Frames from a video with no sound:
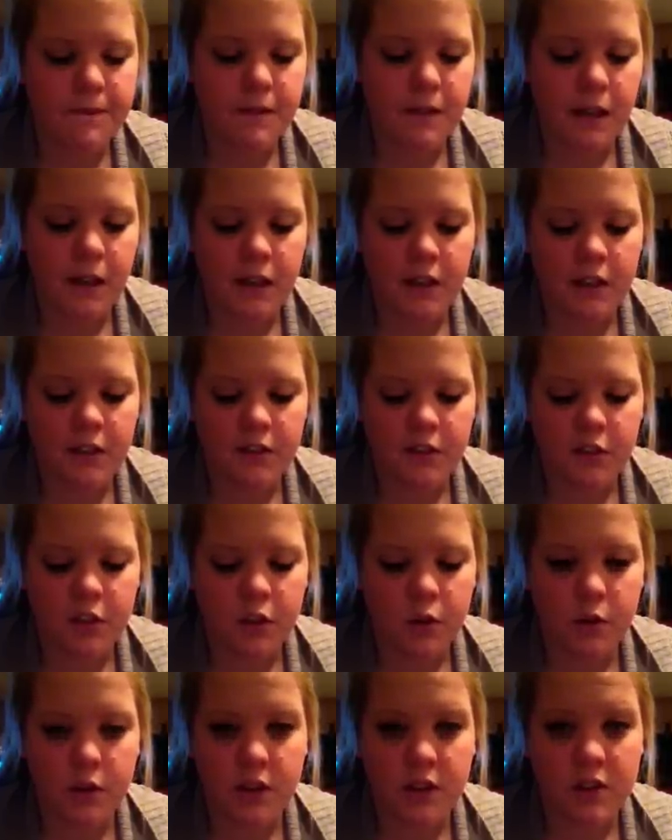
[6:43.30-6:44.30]
I don't even know
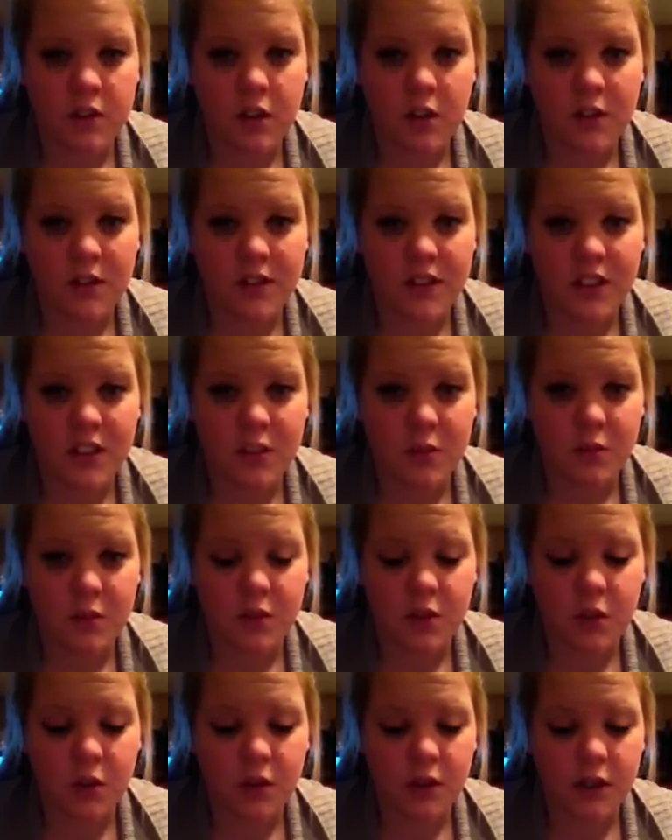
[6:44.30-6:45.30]
where this conversation was
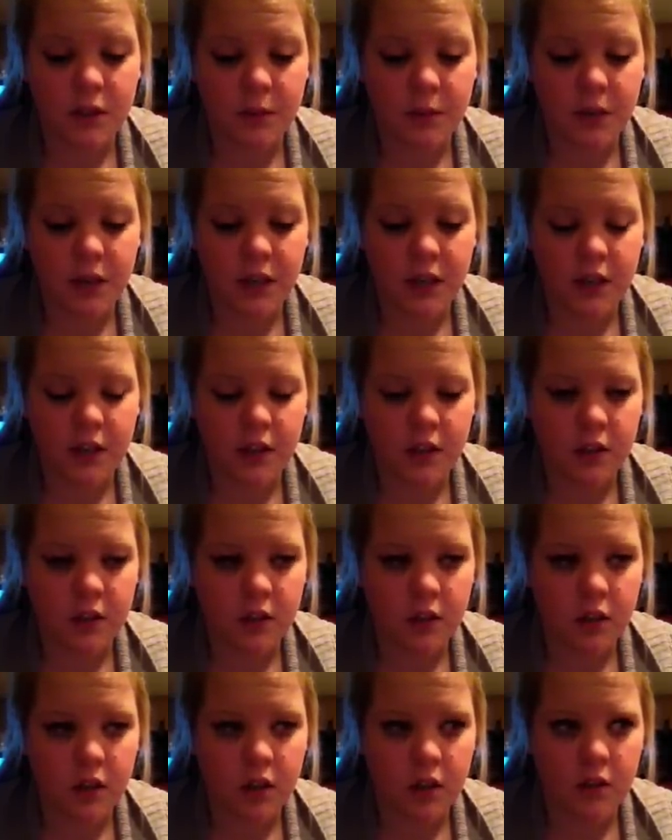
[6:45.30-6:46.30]
going. I'm kind of
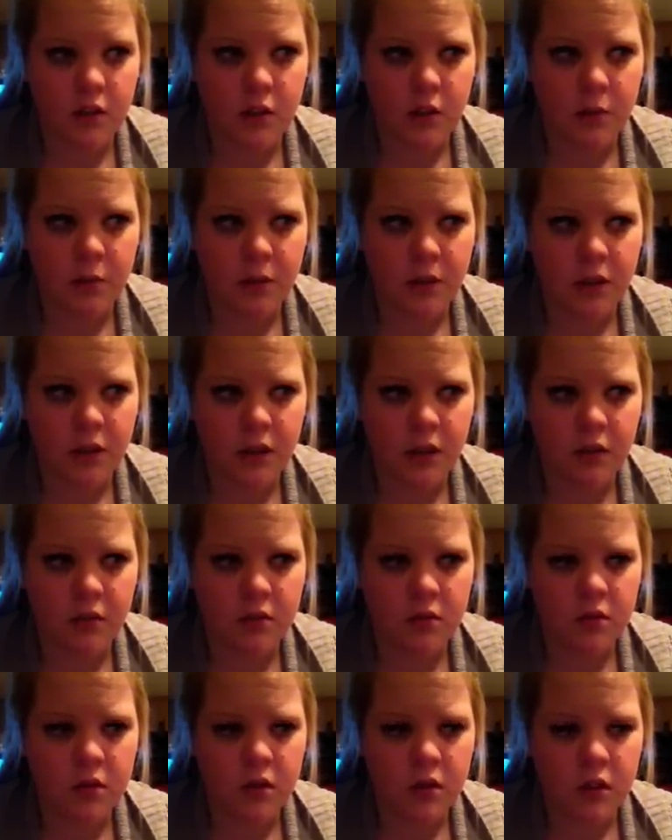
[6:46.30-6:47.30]
off topic now.
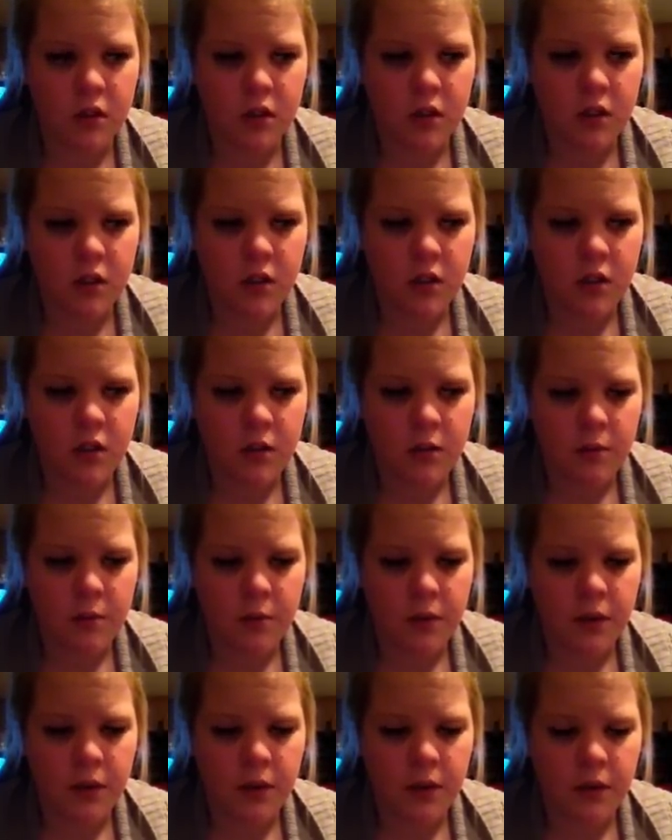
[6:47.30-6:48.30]

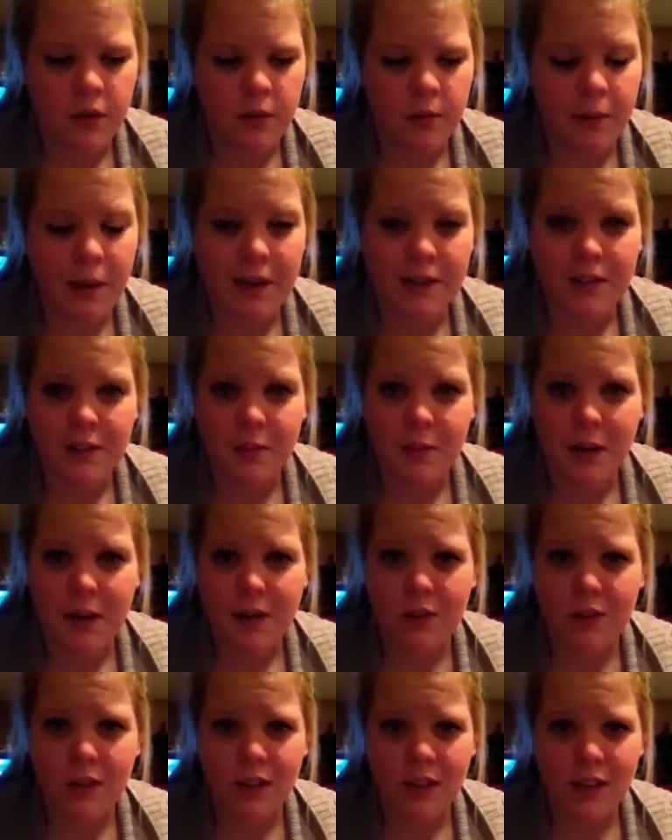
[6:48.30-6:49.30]
But back to the
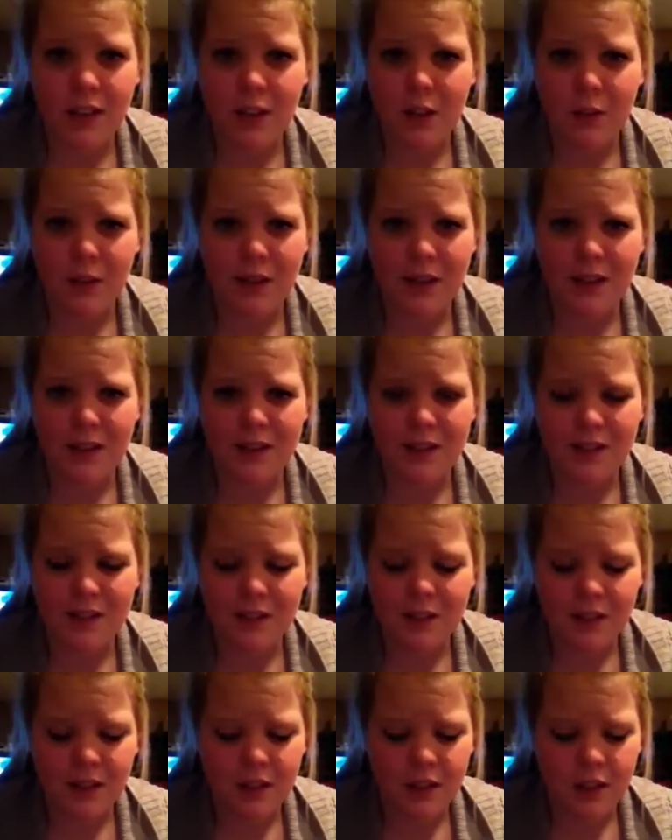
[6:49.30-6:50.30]
biotin, anyways.
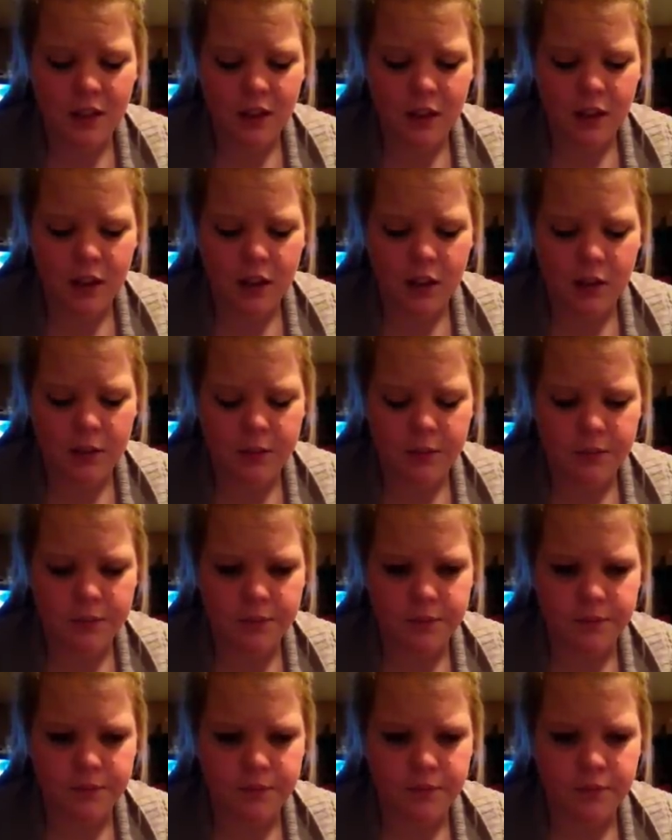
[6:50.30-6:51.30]

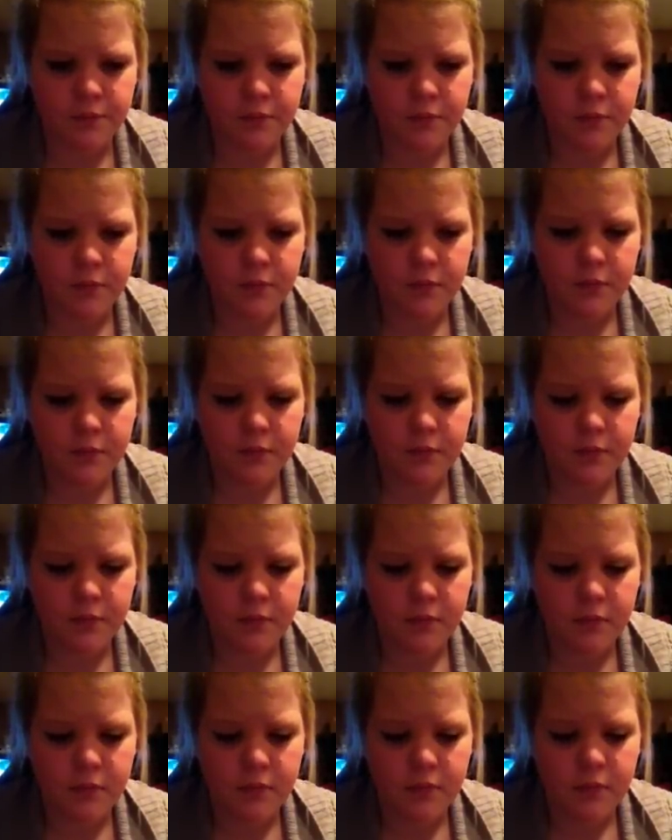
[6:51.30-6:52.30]
Um,
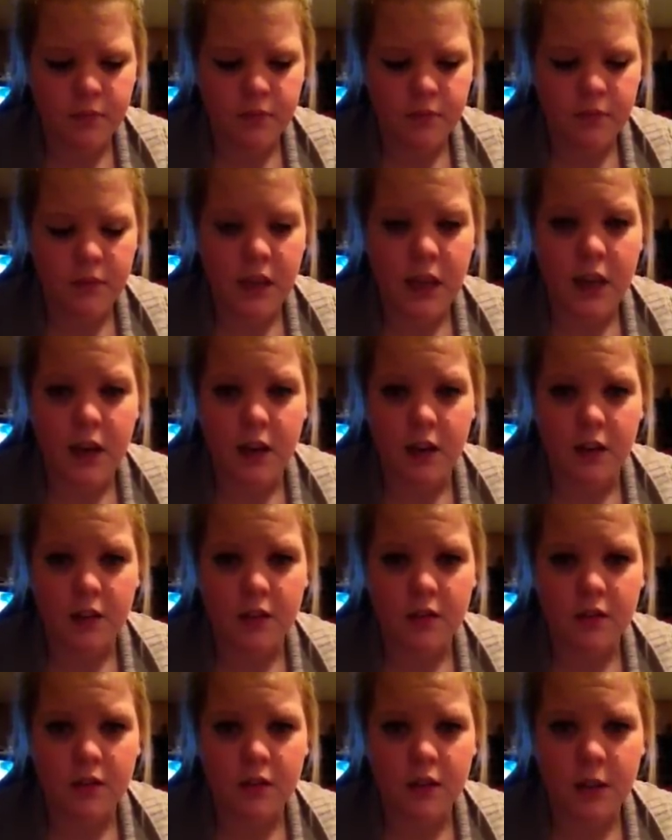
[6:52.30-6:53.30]
yeah,
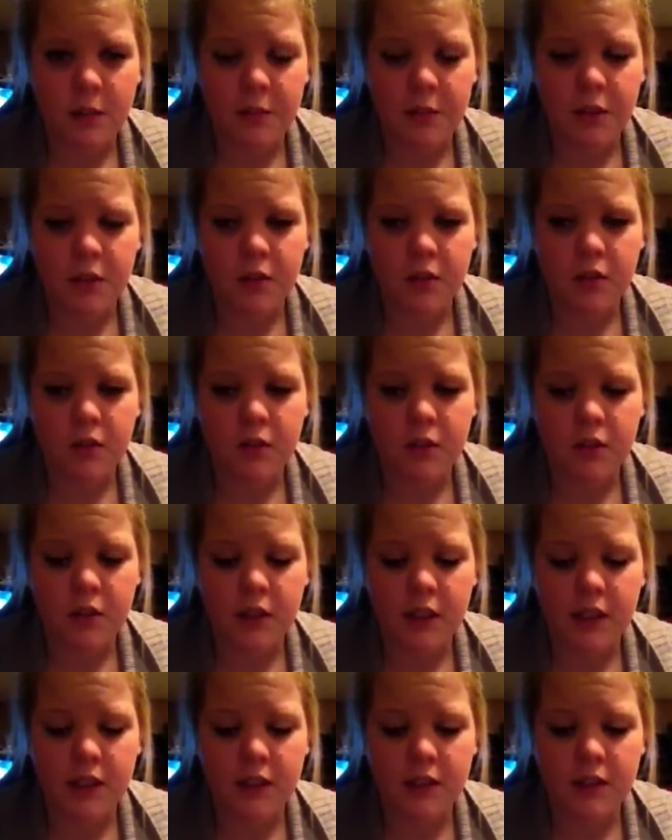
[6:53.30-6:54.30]
let me know if you
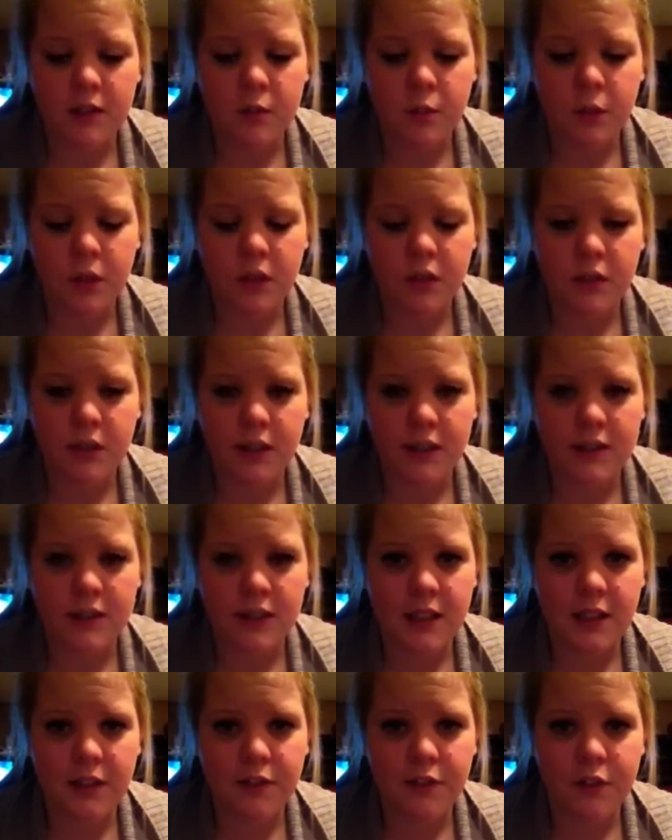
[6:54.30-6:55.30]
guys what you guys
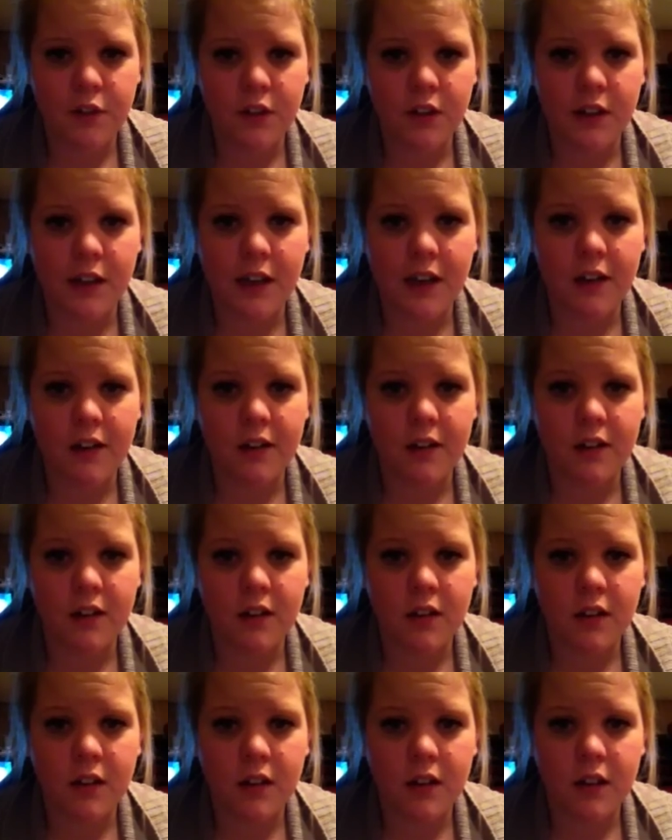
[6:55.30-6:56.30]
take for hair
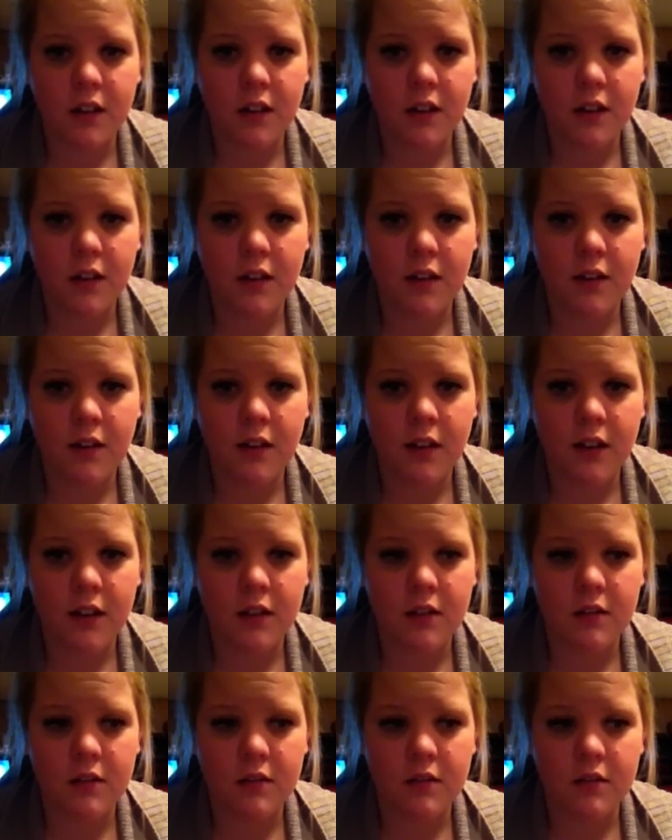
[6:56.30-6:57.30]
and
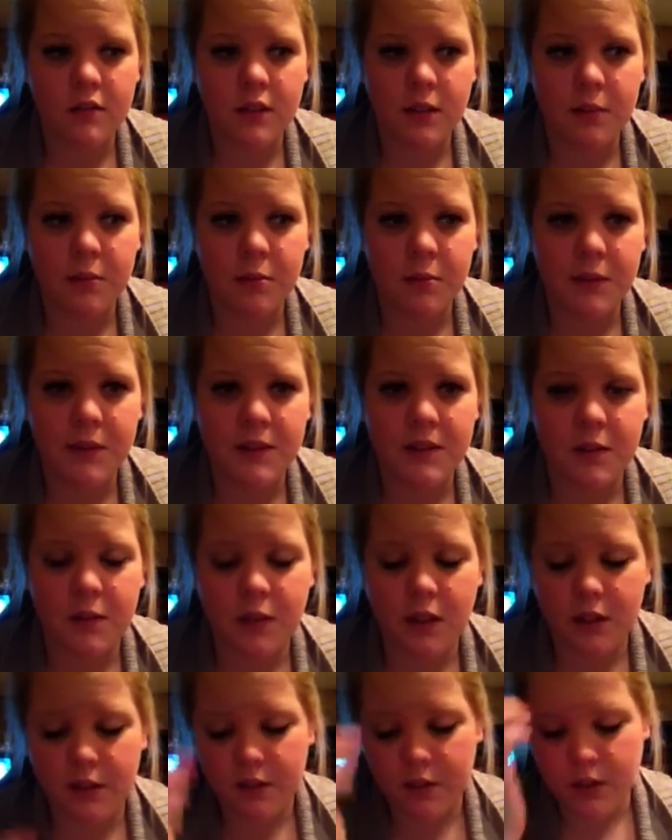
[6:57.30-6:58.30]
nail supplements or
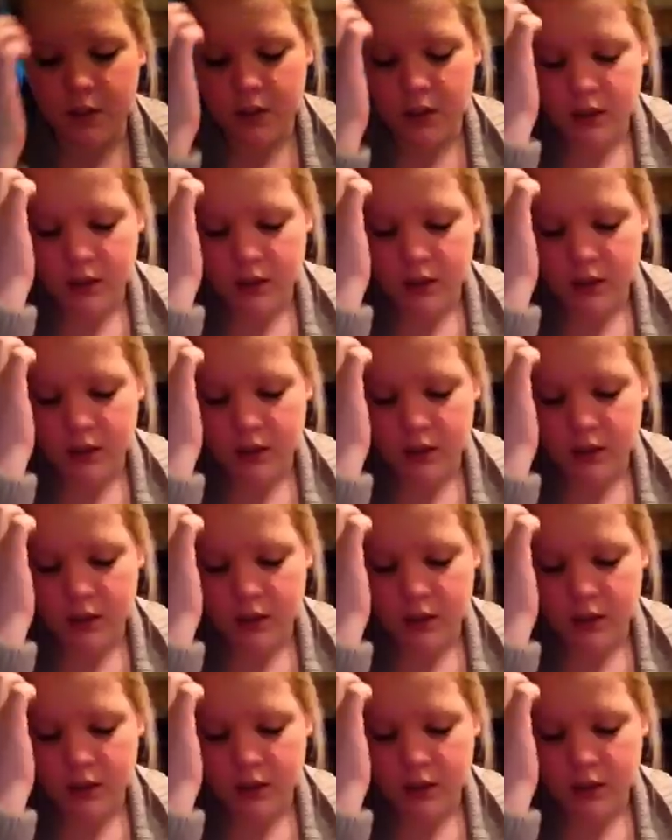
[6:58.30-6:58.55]
whatever.